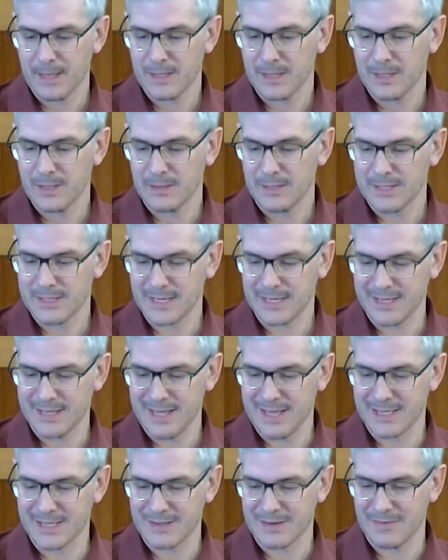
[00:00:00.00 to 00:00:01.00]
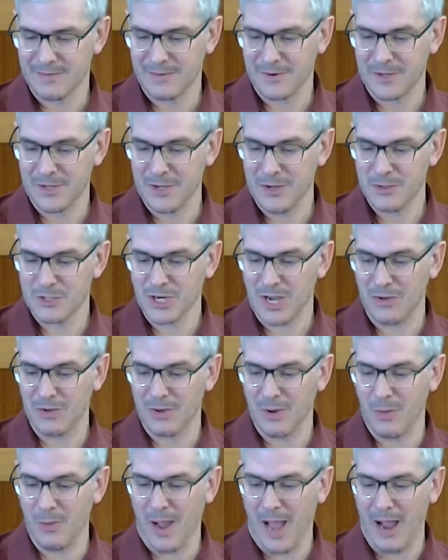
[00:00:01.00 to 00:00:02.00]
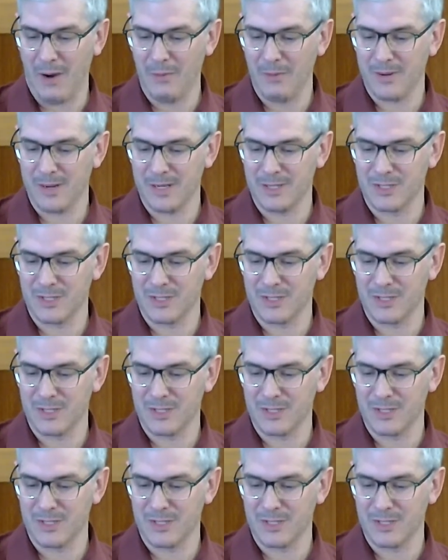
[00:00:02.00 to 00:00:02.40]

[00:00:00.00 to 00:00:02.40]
Listen to this. For you shall go out in